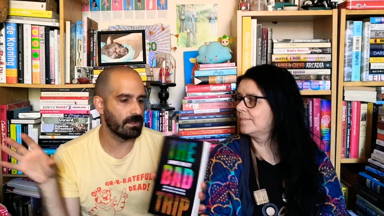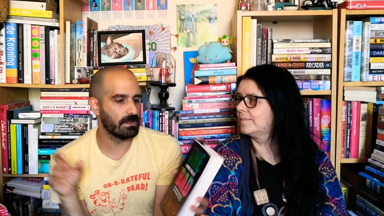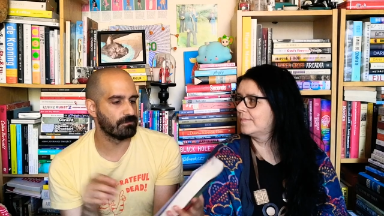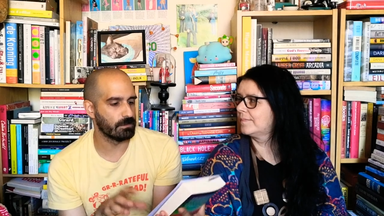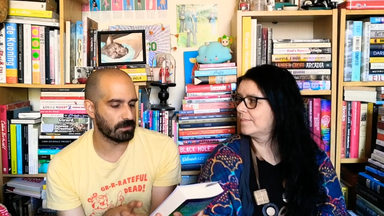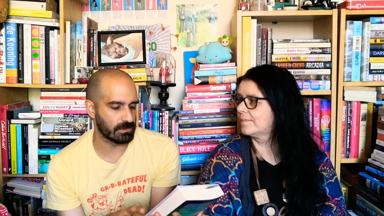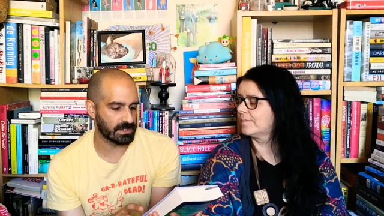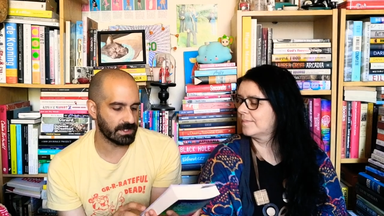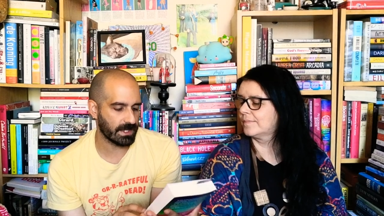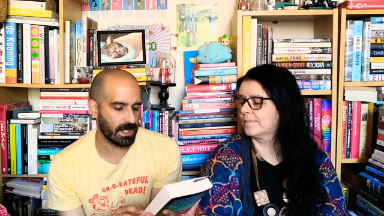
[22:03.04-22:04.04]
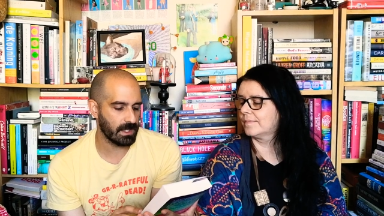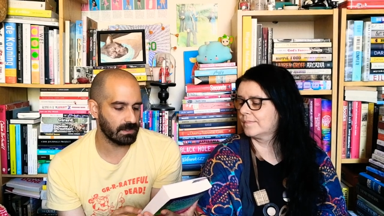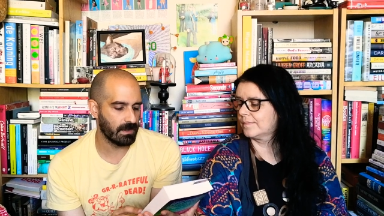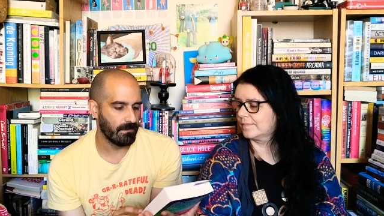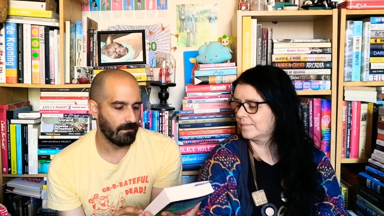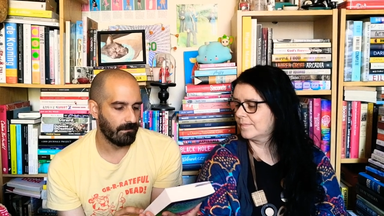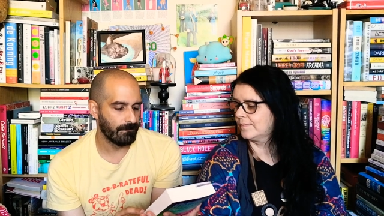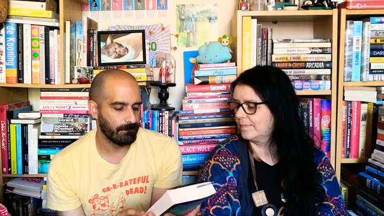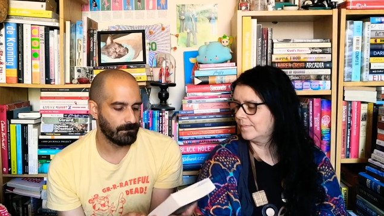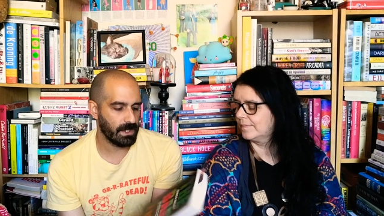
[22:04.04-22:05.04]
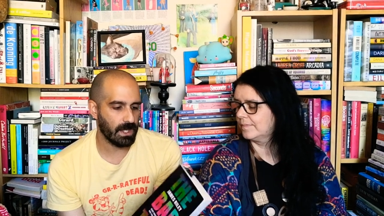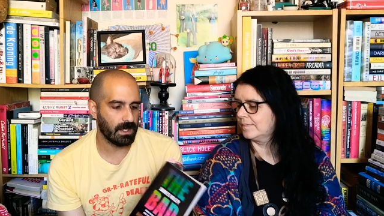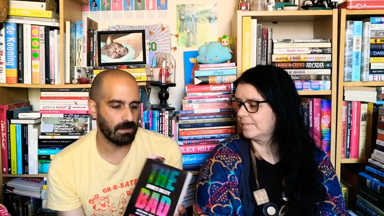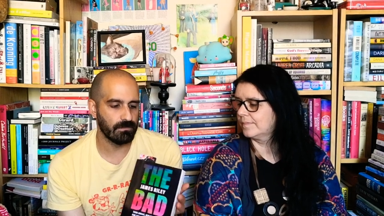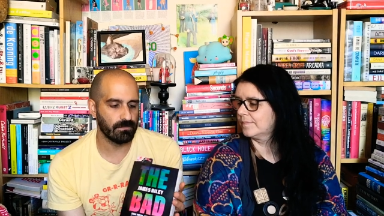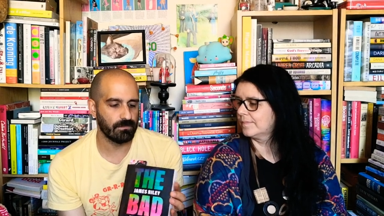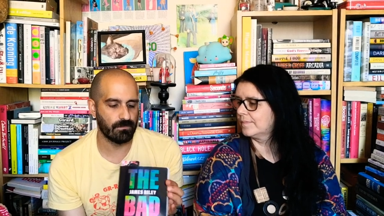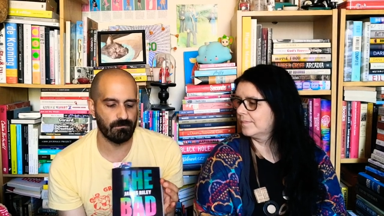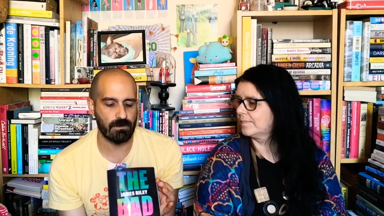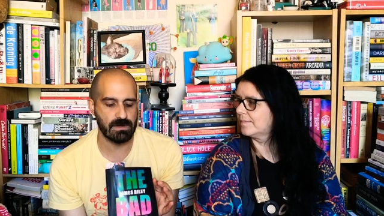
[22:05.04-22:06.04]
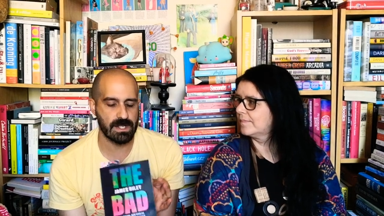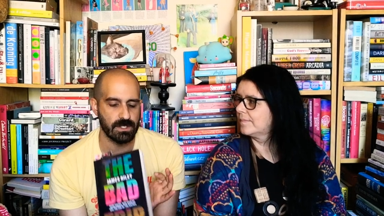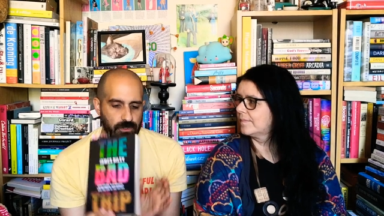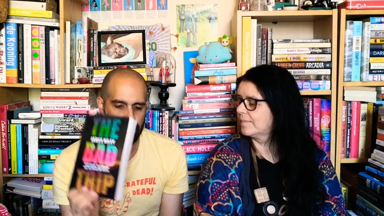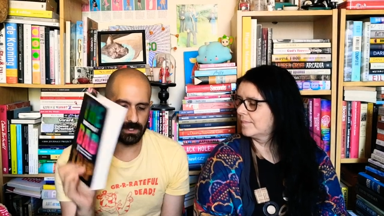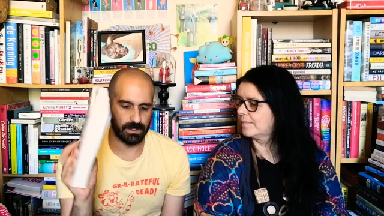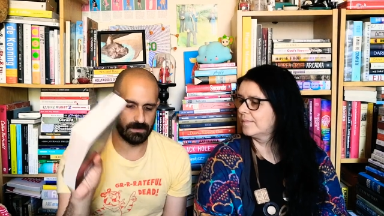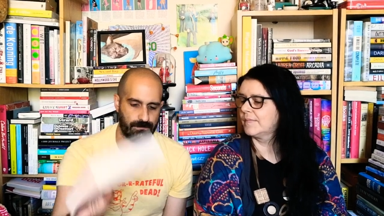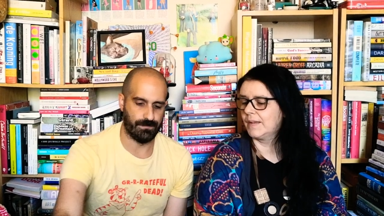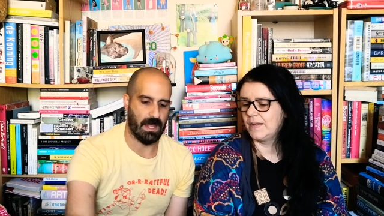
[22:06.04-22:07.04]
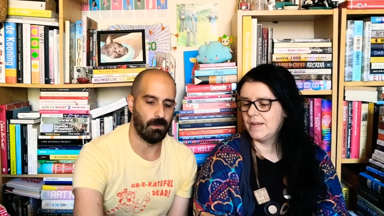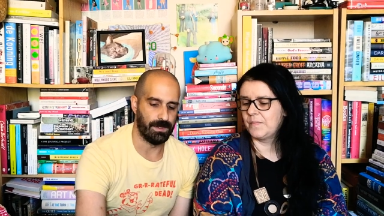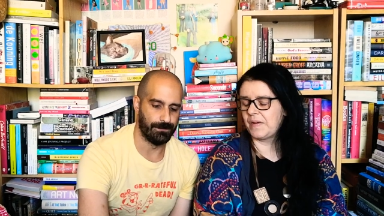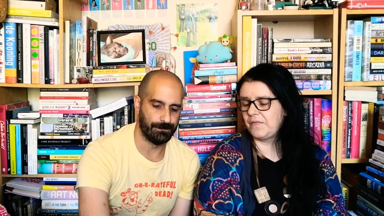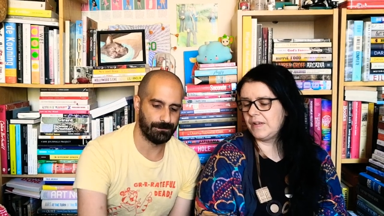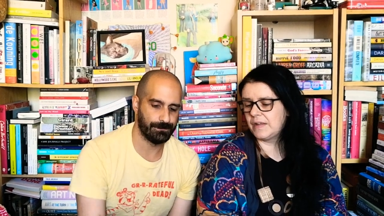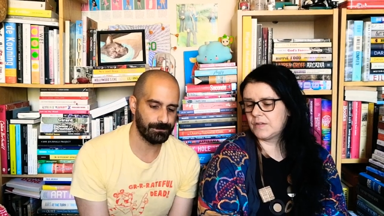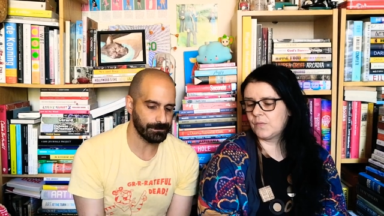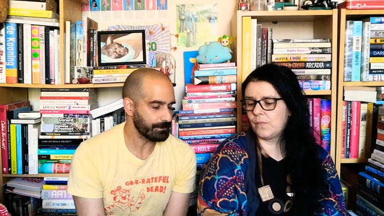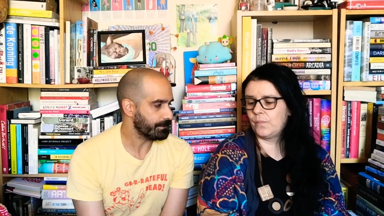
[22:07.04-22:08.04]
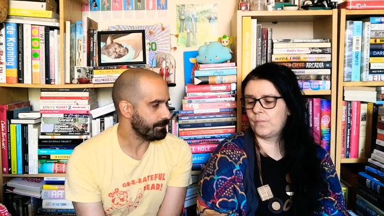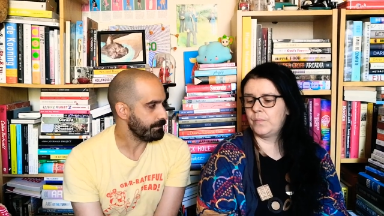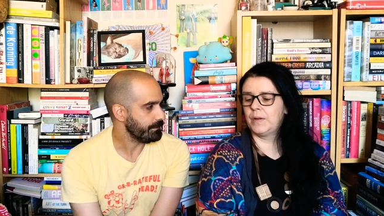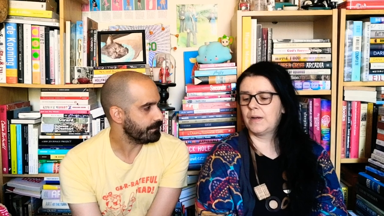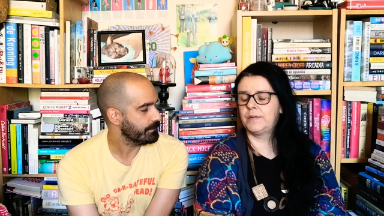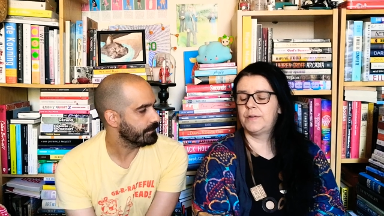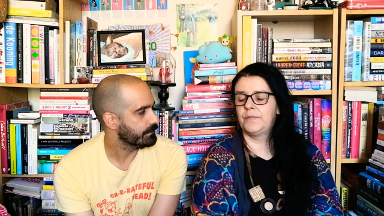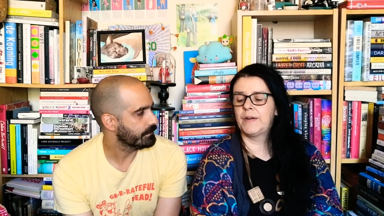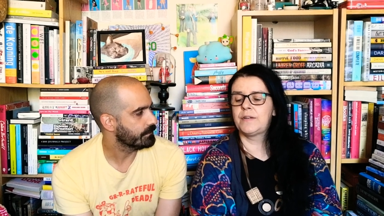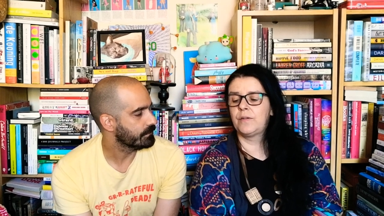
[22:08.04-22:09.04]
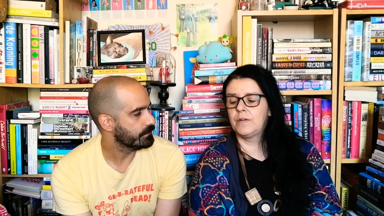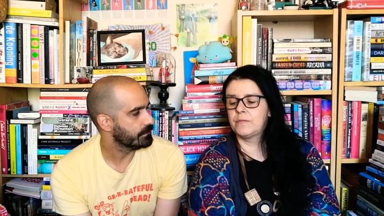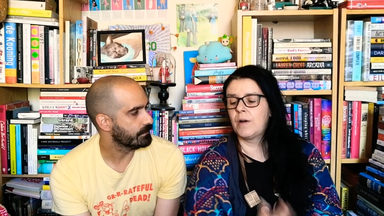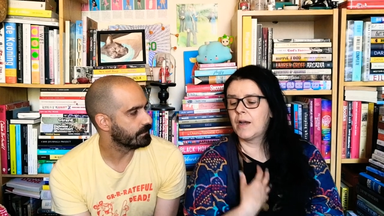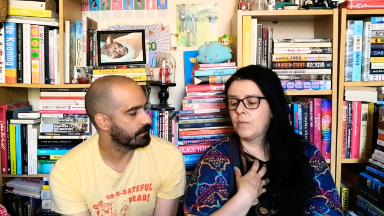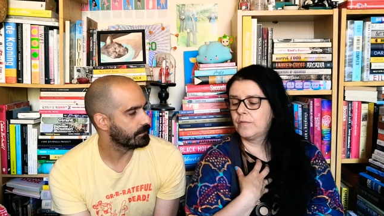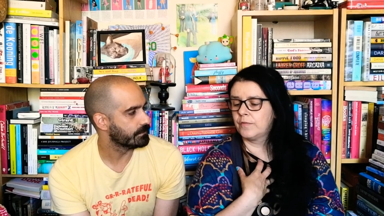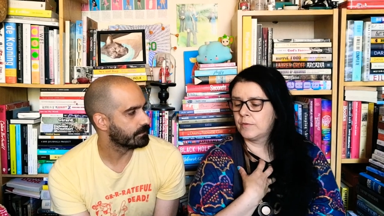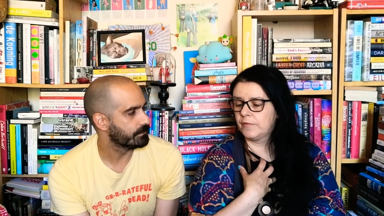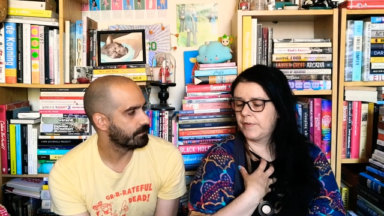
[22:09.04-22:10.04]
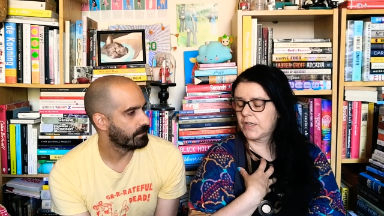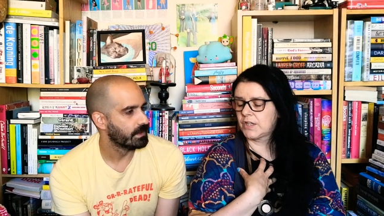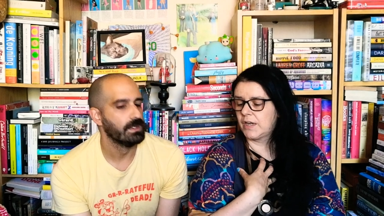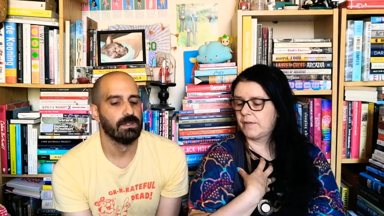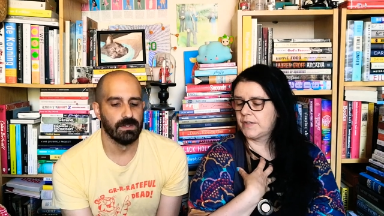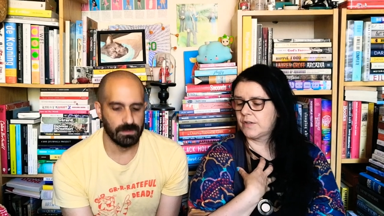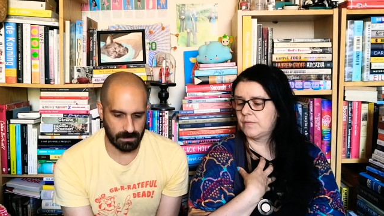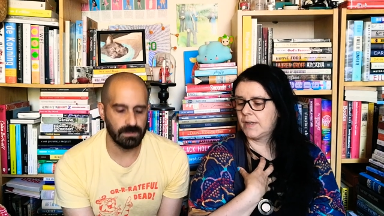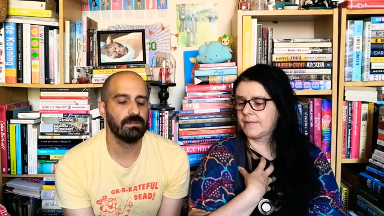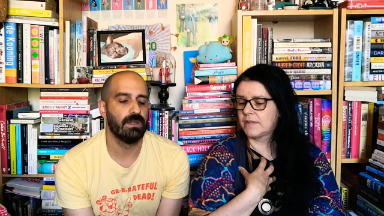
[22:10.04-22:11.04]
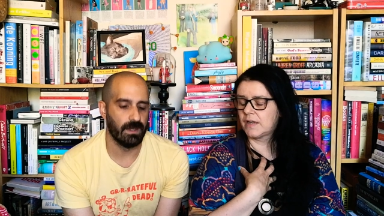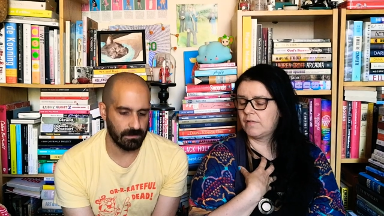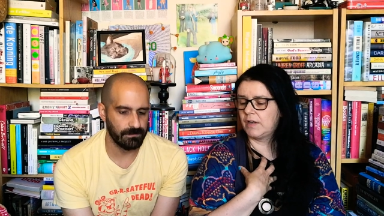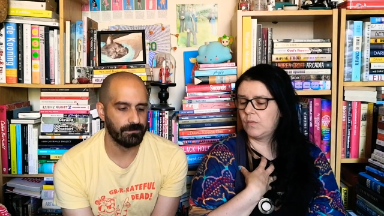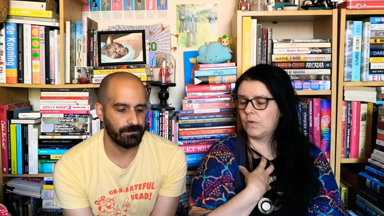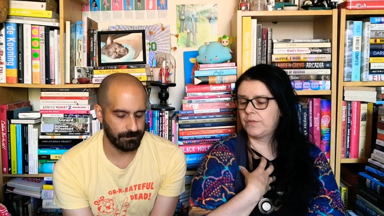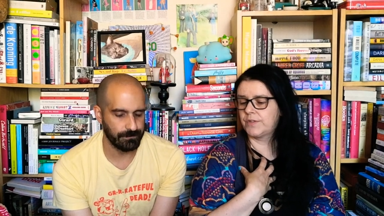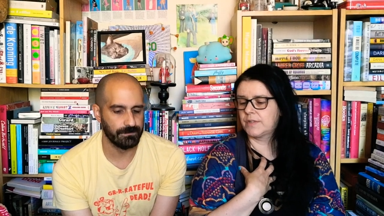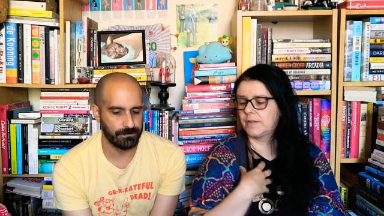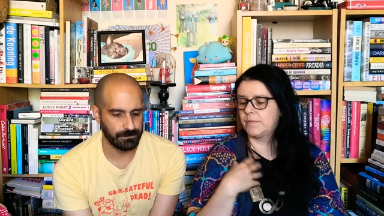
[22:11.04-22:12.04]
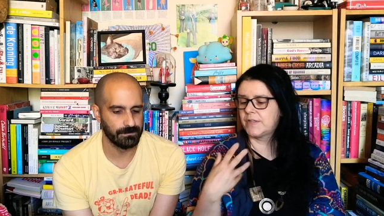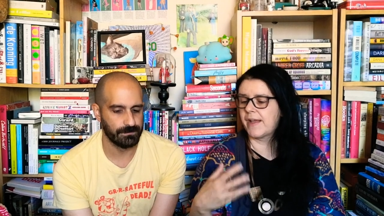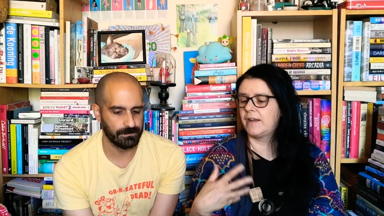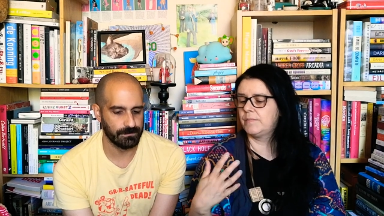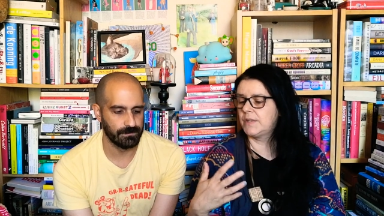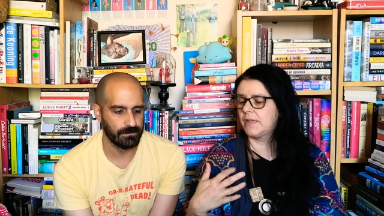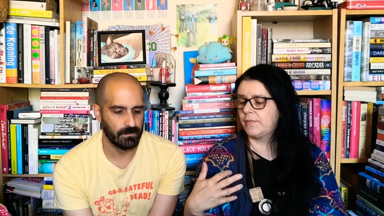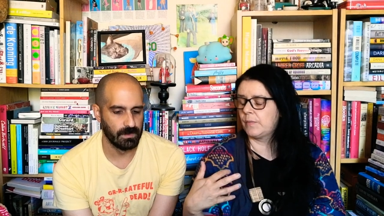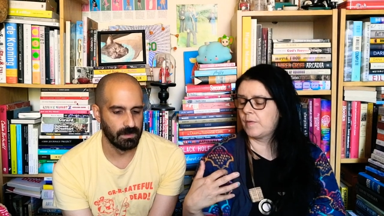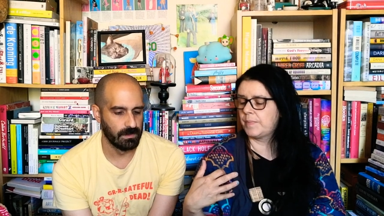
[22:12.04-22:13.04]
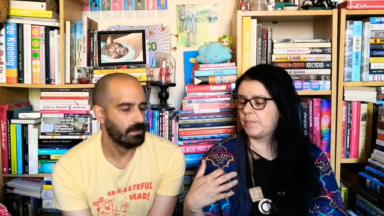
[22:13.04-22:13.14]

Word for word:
Speaker 1: mm. from across the decade. Yeah, I'm thoroughly enjoying that one.
Speaker 2: But I feel that's what kind of I don't know. It's what I want from nonfiction now. I don't necessarily yeah. want just someone telling me stuff. I want